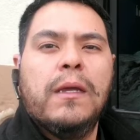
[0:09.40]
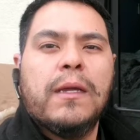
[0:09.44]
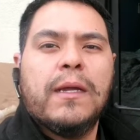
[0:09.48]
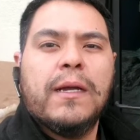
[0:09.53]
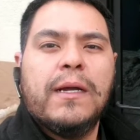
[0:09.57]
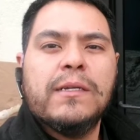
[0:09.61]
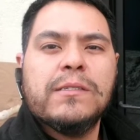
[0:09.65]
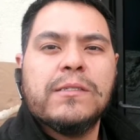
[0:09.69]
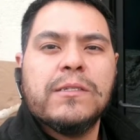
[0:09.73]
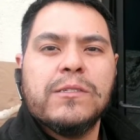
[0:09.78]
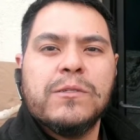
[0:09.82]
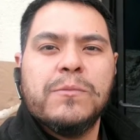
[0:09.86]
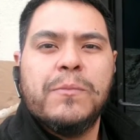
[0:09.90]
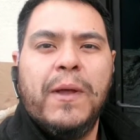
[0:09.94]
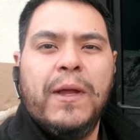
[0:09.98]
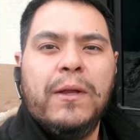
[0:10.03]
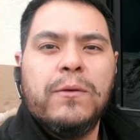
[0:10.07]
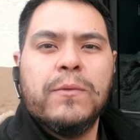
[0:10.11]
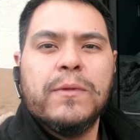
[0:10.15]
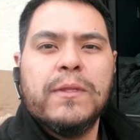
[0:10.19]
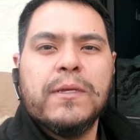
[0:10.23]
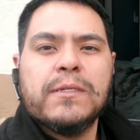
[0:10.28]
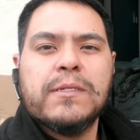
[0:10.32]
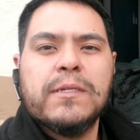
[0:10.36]
guys, it's
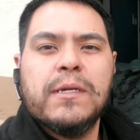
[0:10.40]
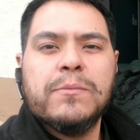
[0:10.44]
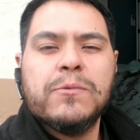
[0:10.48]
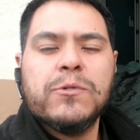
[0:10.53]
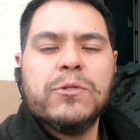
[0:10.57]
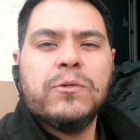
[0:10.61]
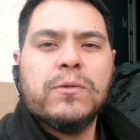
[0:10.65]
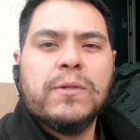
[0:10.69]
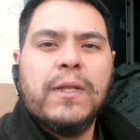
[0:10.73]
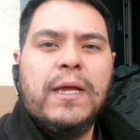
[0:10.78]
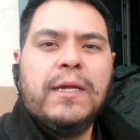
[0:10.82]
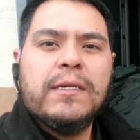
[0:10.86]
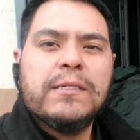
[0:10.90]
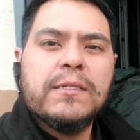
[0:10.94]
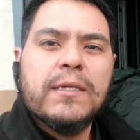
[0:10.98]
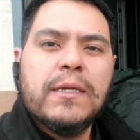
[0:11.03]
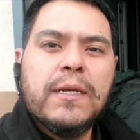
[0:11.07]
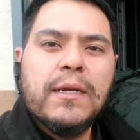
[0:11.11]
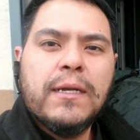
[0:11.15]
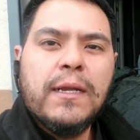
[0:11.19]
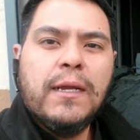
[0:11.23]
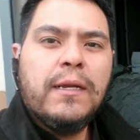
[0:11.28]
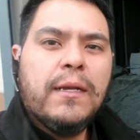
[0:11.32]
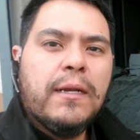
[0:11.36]
Ben with Exceptional Glass,
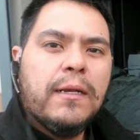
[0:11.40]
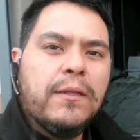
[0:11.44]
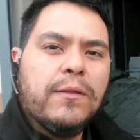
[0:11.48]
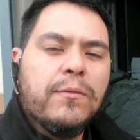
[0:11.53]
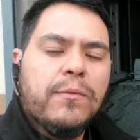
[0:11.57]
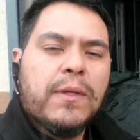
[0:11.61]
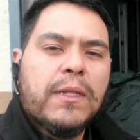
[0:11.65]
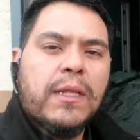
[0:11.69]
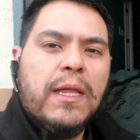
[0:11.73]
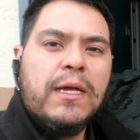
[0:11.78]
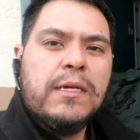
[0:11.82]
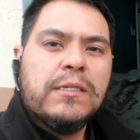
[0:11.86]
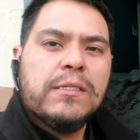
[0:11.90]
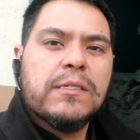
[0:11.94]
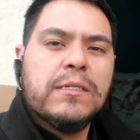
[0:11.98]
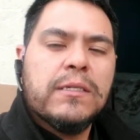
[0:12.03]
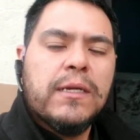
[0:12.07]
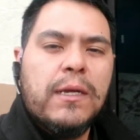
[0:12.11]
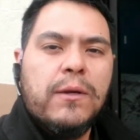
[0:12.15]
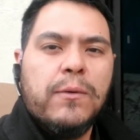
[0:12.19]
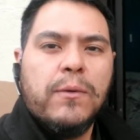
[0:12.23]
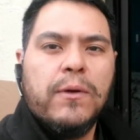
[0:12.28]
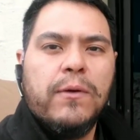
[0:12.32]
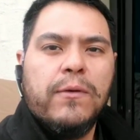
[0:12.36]
888-83 Glass.
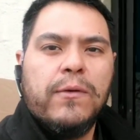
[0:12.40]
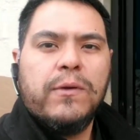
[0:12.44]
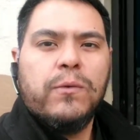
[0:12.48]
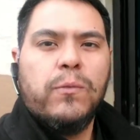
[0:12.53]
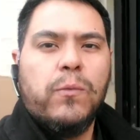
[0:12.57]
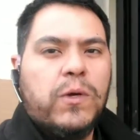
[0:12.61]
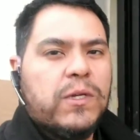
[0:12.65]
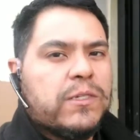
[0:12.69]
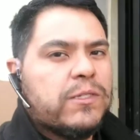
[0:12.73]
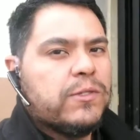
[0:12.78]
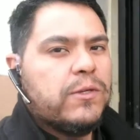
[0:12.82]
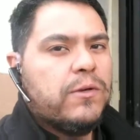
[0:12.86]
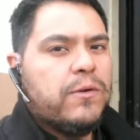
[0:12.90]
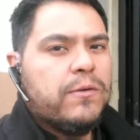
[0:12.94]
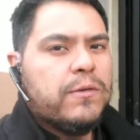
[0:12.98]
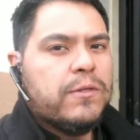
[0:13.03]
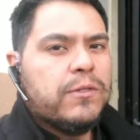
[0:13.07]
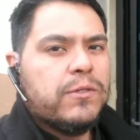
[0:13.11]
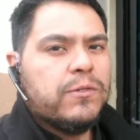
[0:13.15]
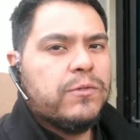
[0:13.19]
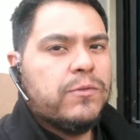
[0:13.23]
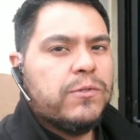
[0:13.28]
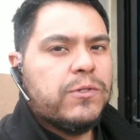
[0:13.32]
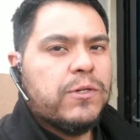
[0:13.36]
Today we're in West
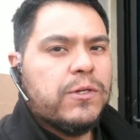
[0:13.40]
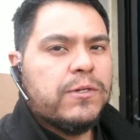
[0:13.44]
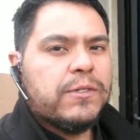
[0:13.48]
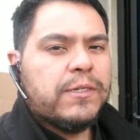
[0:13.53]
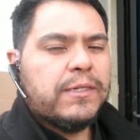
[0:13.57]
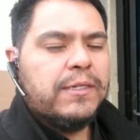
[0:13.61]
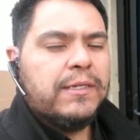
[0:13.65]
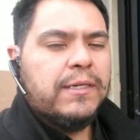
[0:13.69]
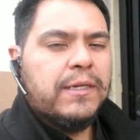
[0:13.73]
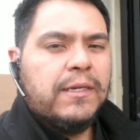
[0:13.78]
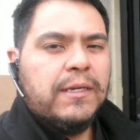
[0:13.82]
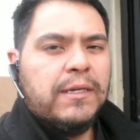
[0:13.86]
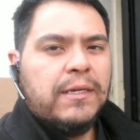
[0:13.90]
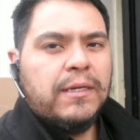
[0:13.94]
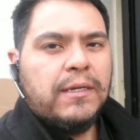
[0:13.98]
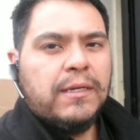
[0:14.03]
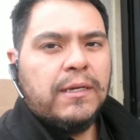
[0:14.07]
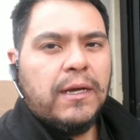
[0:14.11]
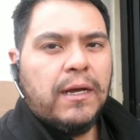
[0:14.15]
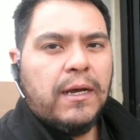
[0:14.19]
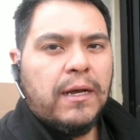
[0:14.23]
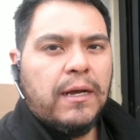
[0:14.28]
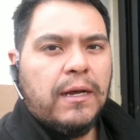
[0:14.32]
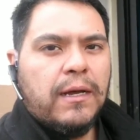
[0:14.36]
Orange, New Jersey.
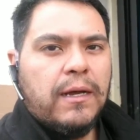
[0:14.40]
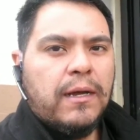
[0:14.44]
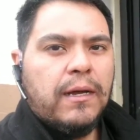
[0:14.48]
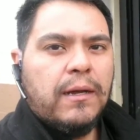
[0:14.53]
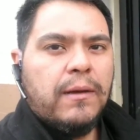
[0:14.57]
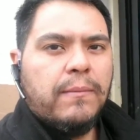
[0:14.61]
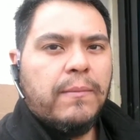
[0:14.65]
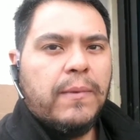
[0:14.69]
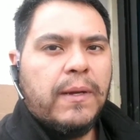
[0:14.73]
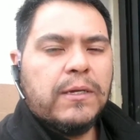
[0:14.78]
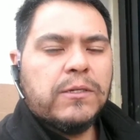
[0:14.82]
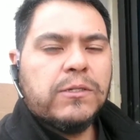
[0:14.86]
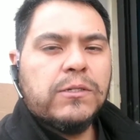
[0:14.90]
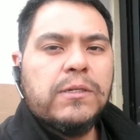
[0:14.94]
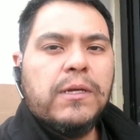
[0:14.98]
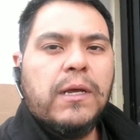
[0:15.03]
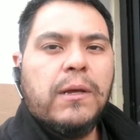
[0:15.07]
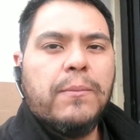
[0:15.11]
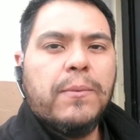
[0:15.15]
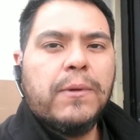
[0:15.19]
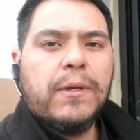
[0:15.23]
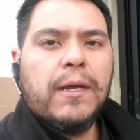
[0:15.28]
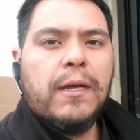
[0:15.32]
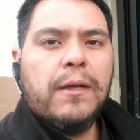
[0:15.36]
Actually
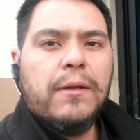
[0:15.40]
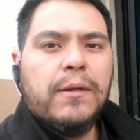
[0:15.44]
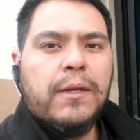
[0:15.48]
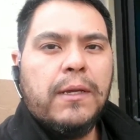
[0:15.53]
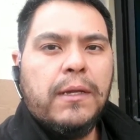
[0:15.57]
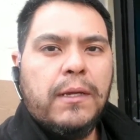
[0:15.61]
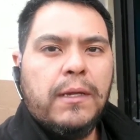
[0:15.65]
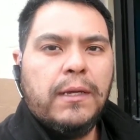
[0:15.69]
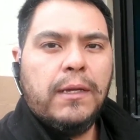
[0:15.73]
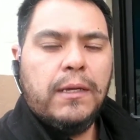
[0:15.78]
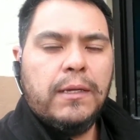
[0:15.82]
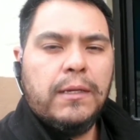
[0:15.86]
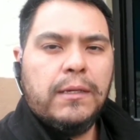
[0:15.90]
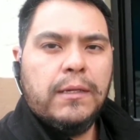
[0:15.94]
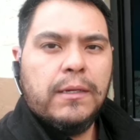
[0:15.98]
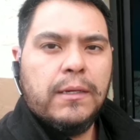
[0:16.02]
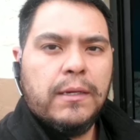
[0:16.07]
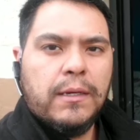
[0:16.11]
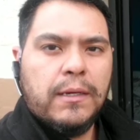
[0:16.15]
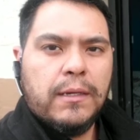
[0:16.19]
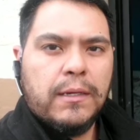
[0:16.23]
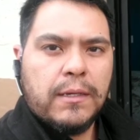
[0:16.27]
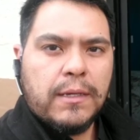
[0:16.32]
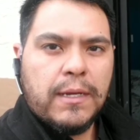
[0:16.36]
helping out
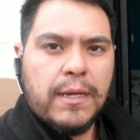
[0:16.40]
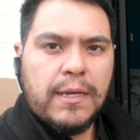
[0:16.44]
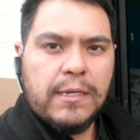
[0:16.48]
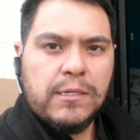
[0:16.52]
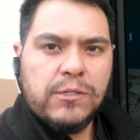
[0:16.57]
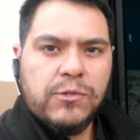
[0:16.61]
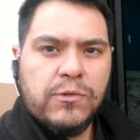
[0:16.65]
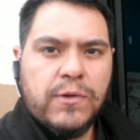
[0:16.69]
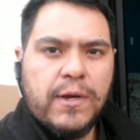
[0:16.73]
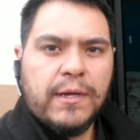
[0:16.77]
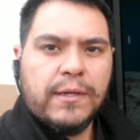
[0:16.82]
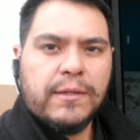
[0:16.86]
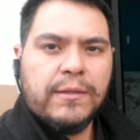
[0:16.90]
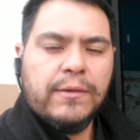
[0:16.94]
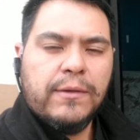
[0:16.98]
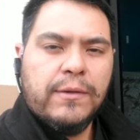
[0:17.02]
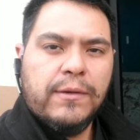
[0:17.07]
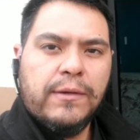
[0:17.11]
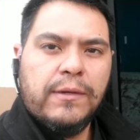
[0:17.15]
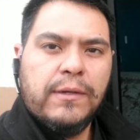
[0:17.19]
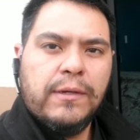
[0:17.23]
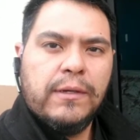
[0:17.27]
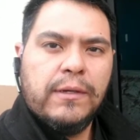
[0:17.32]
a contractor